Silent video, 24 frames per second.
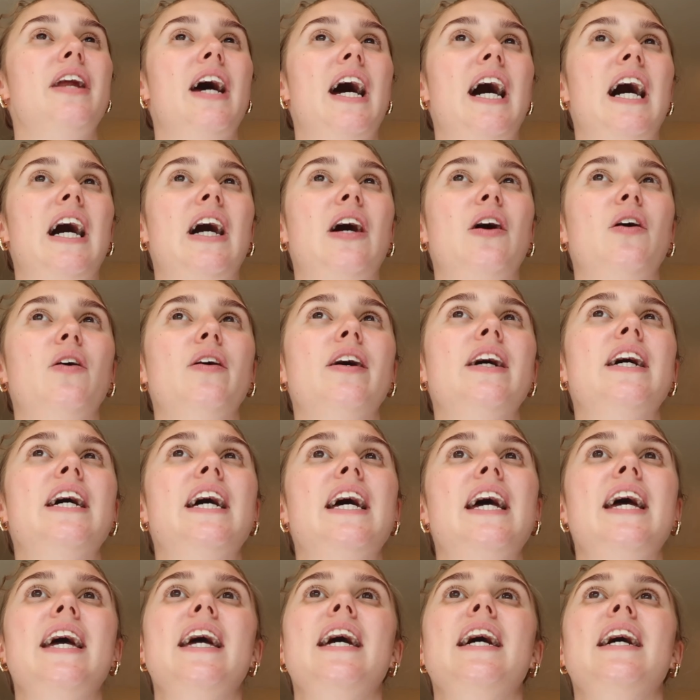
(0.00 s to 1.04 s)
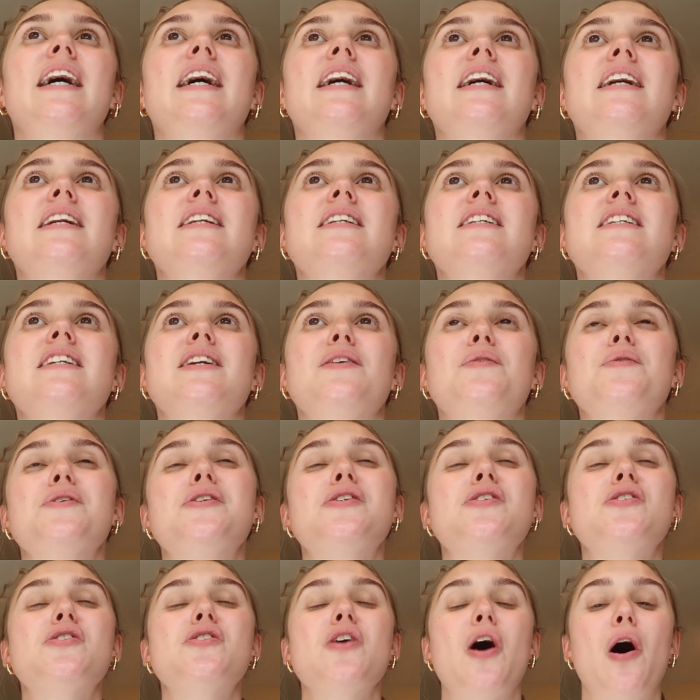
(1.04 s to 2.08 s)
now, and it was
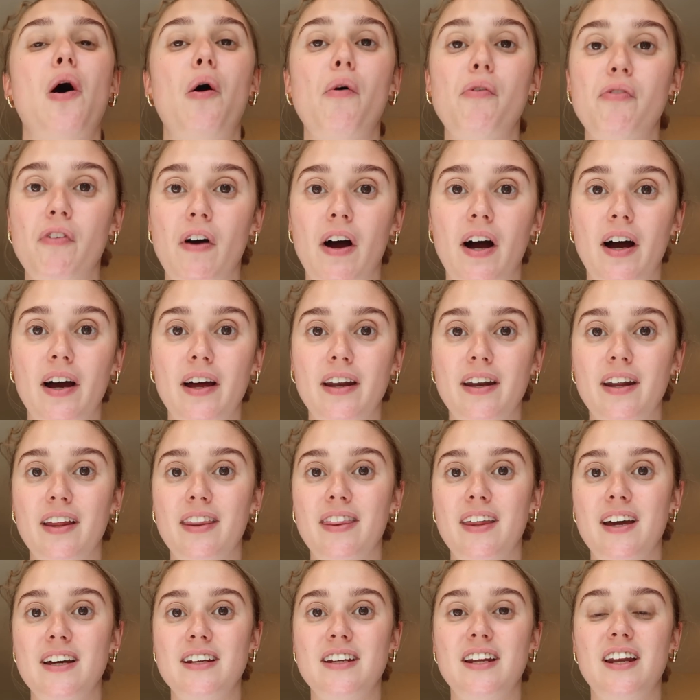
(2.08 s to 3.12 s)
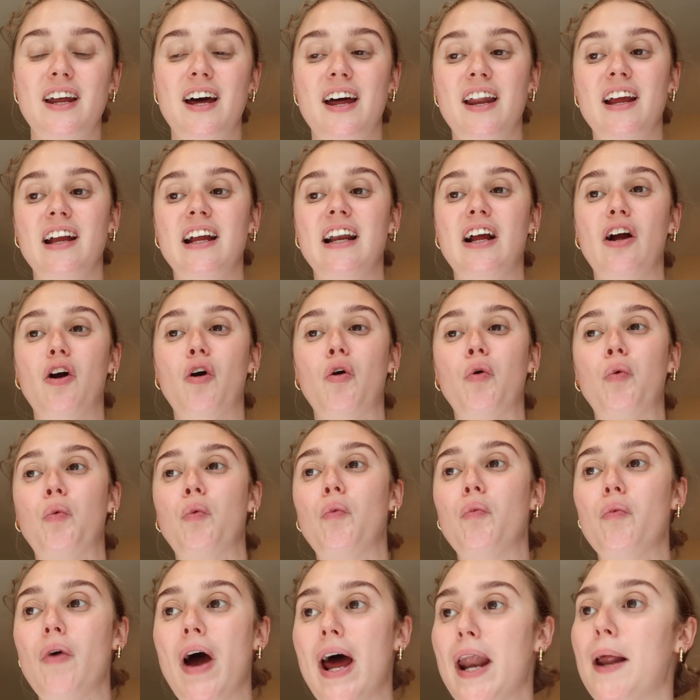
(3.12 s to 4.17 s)
so fun. They did an
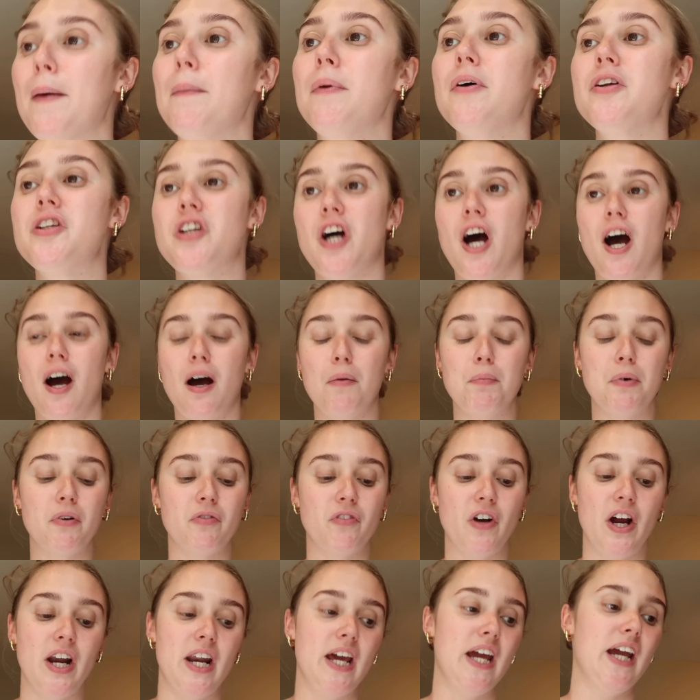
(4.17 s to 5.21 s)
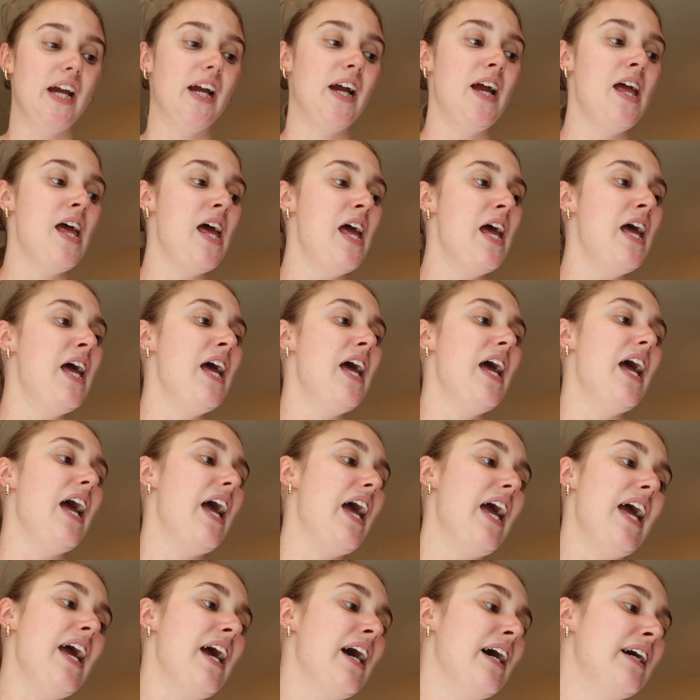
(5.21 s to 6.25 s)
incredible job running,
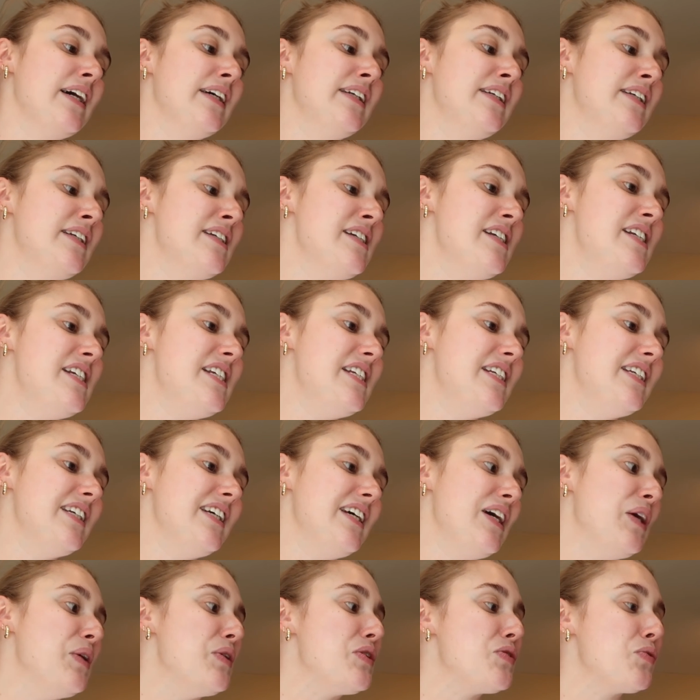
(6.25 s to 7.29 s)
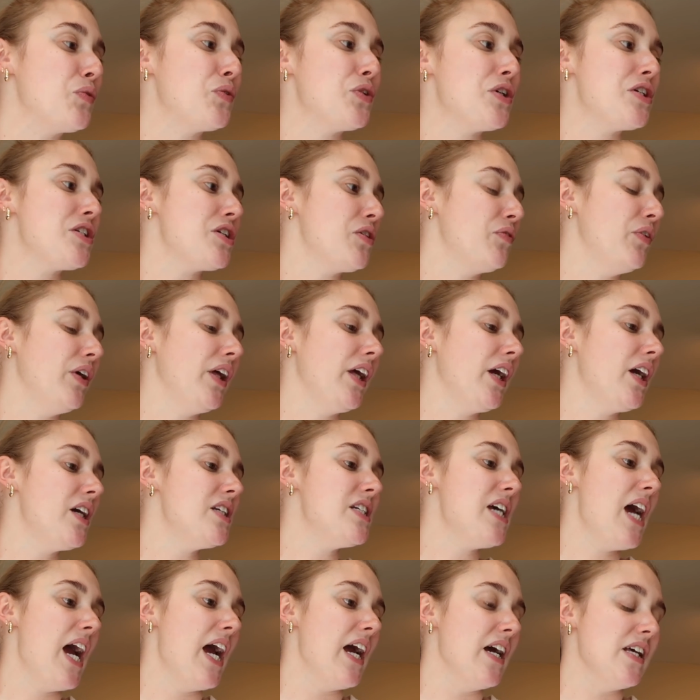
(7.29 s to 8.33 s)
and it was just a really good
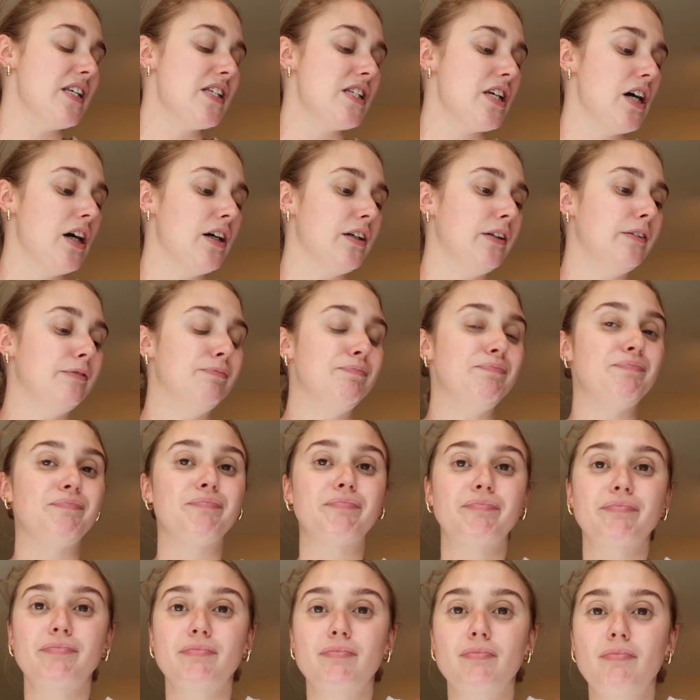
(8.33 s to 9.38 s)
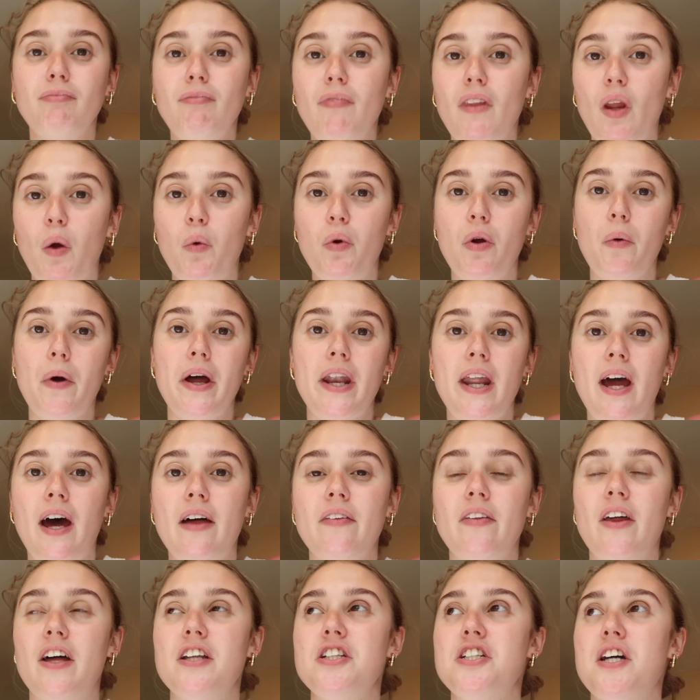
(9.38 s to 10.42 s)
day. So we went and
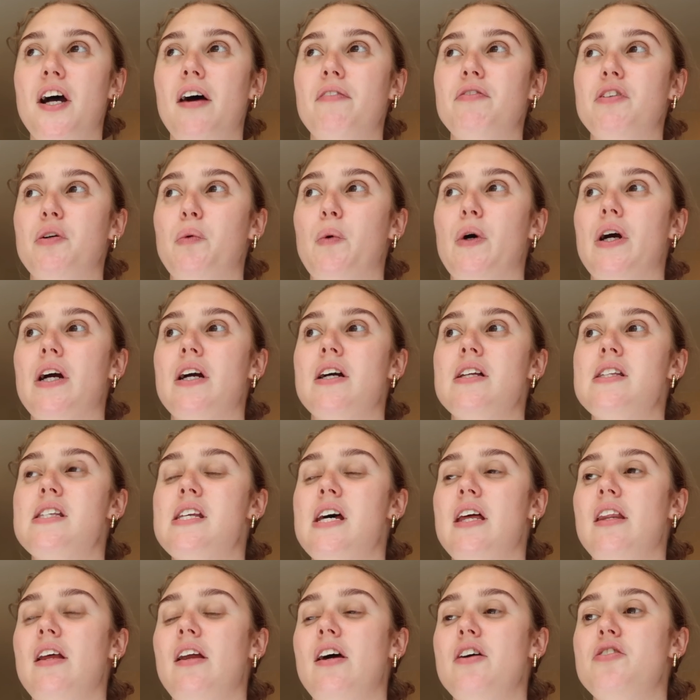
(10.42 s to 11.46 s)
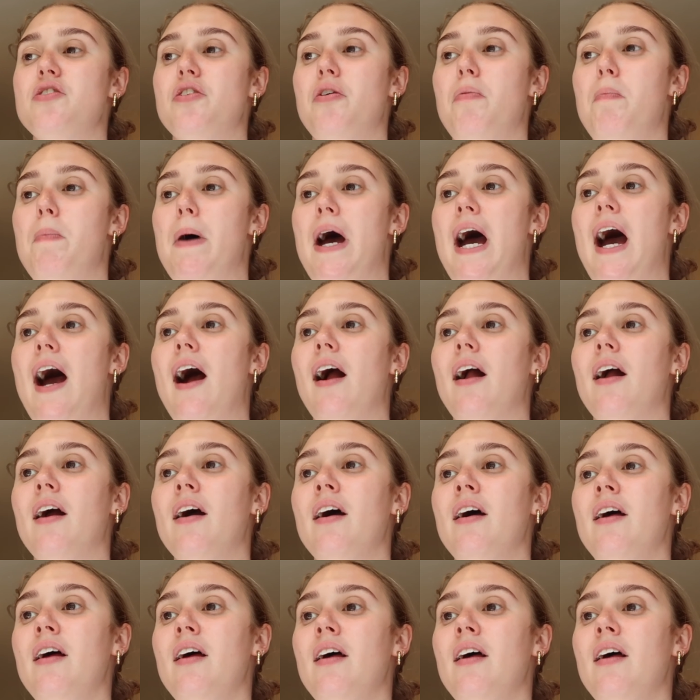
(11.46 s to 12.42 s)
had lunch afterwards, and then I drove back